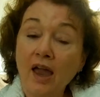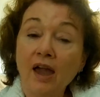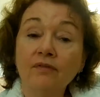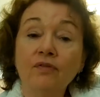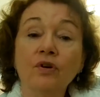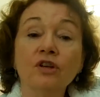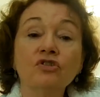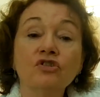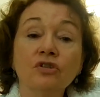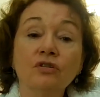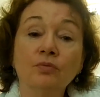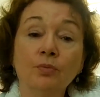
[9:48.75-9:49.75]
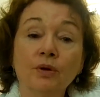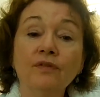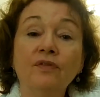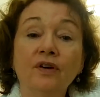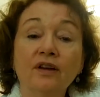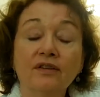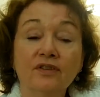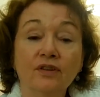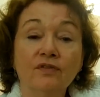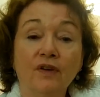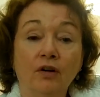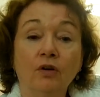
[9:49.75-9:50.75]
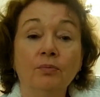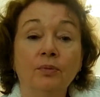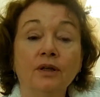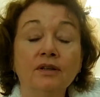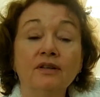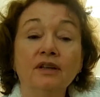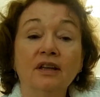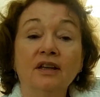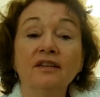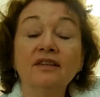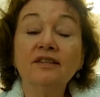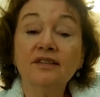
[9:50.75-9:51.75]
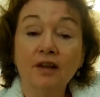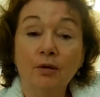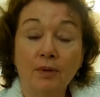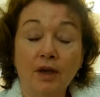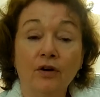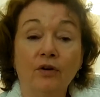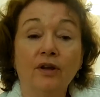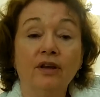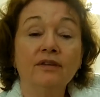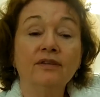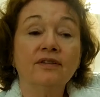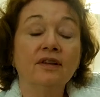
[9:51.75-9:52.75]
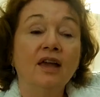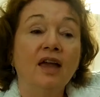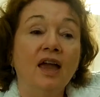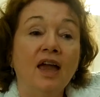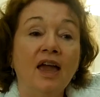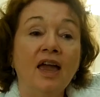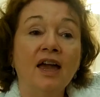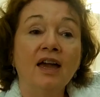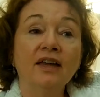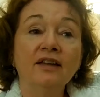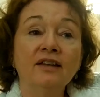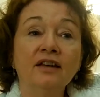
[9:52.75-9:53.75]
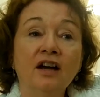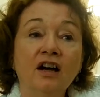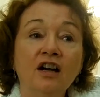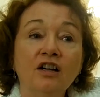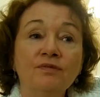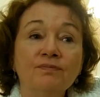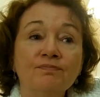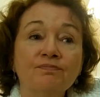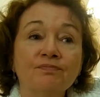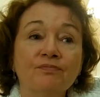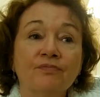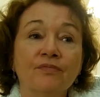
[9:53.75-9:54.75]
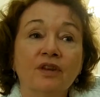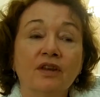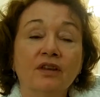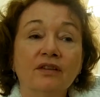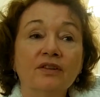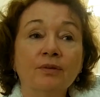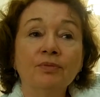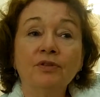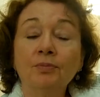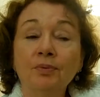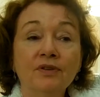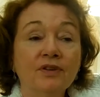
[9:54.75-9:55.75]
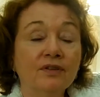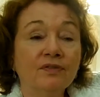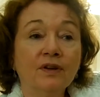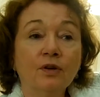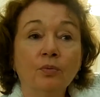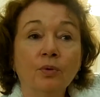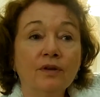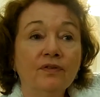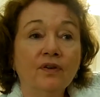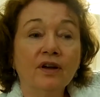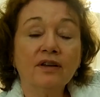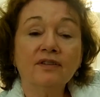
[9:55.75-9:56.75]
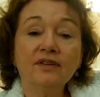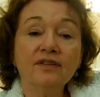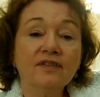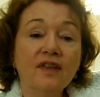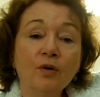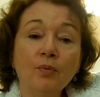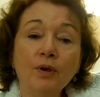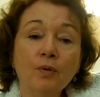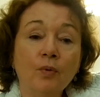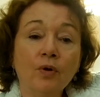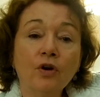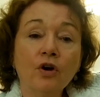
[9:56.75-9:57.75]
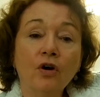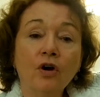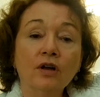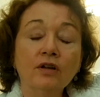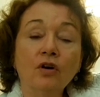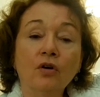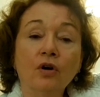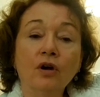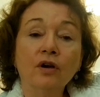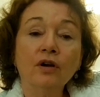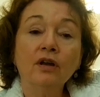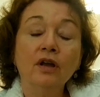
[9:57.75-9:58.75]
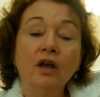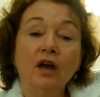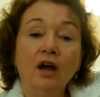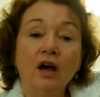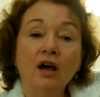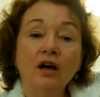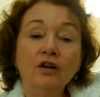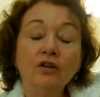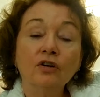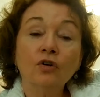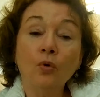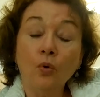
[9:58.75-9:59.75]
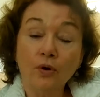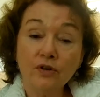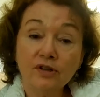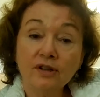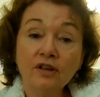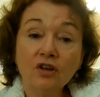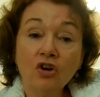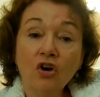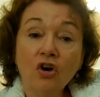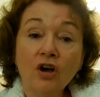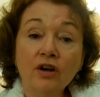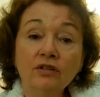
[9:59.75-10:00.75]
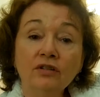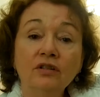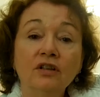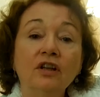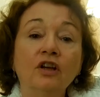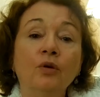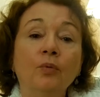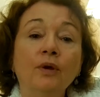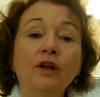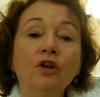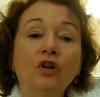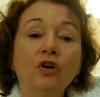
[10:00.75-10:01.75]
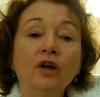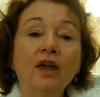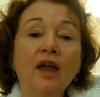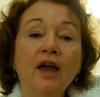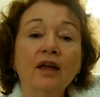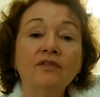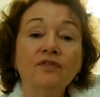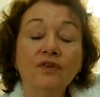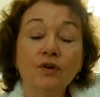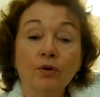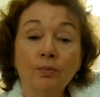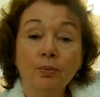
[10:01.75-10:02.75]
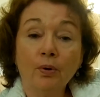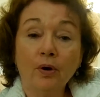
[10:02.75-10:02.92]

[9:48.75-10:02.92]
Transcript: average reflex development in some areas, and some specific reflexes that we work on are core tendon guard. We look at fear of